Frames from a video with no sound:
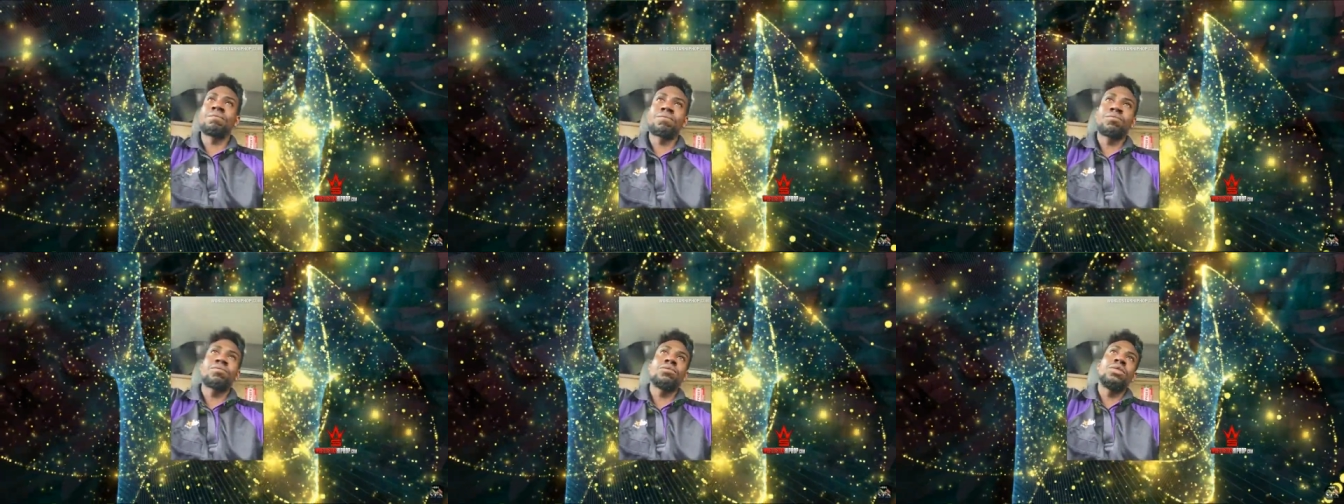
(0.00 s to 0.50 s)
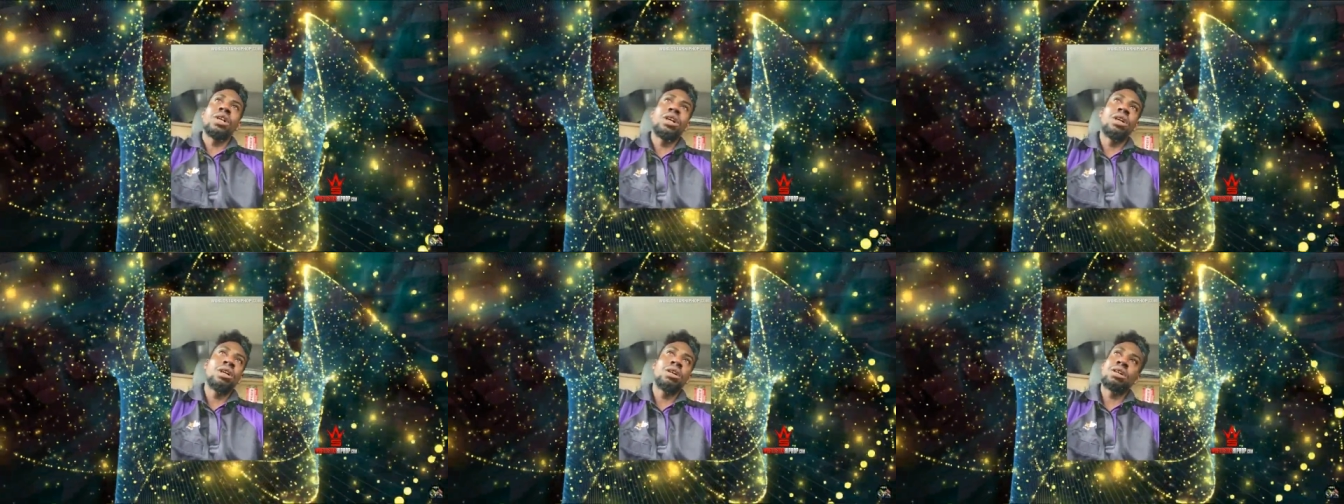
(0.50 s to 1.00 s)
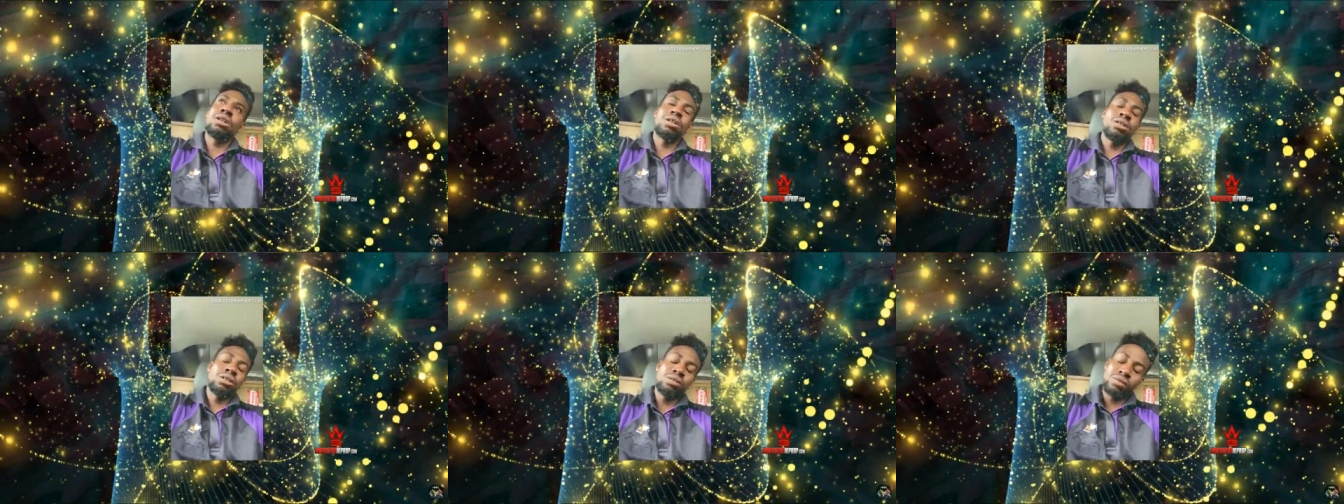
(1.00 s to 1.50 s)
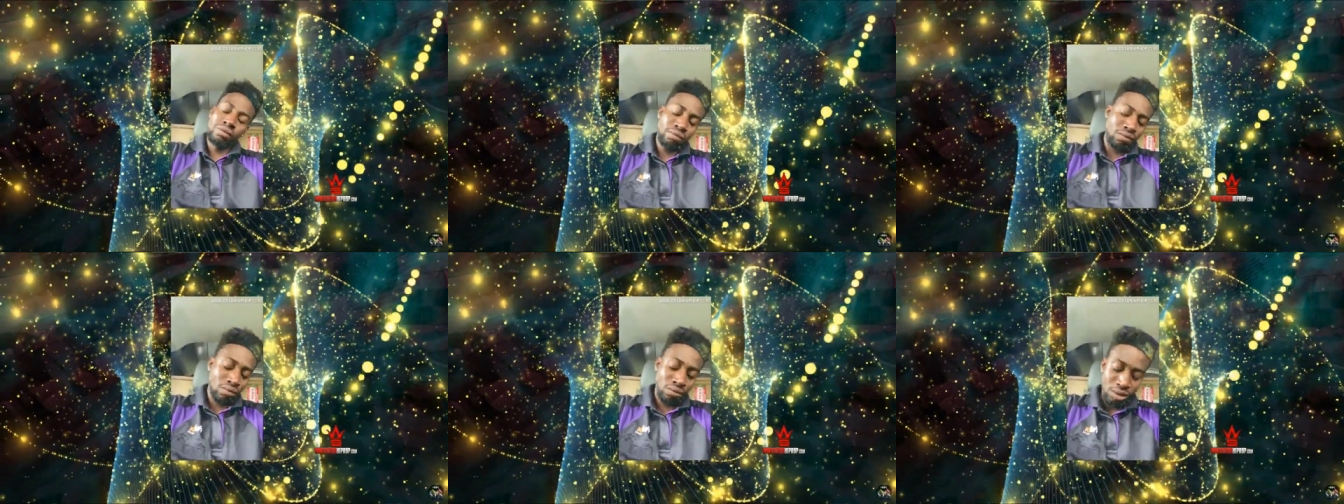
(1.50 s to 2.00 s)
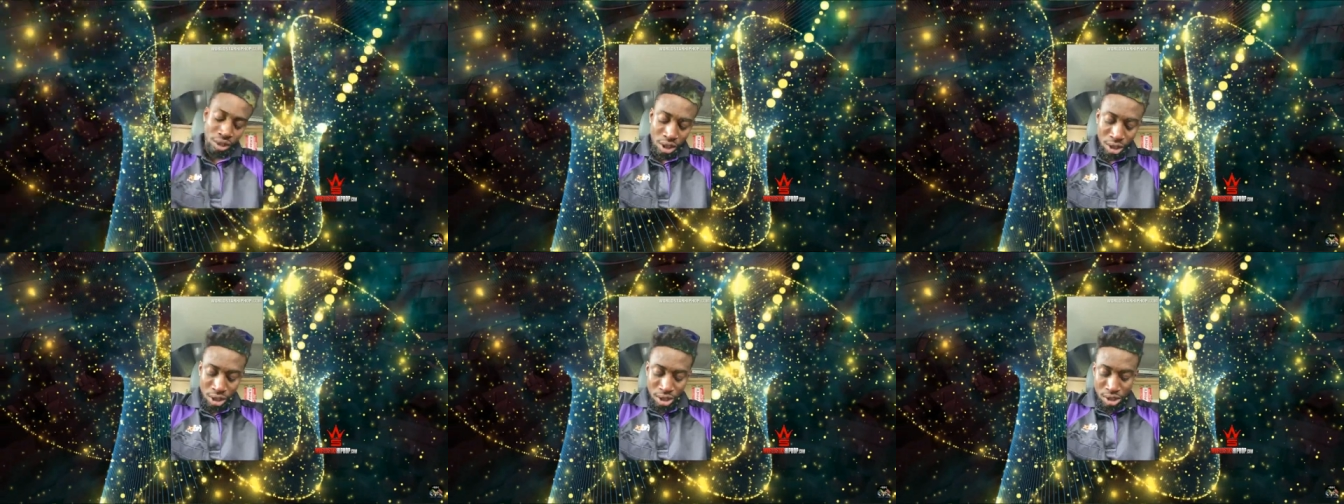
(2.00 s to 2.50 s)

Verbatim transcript: And it hurt me dearly. I didn't break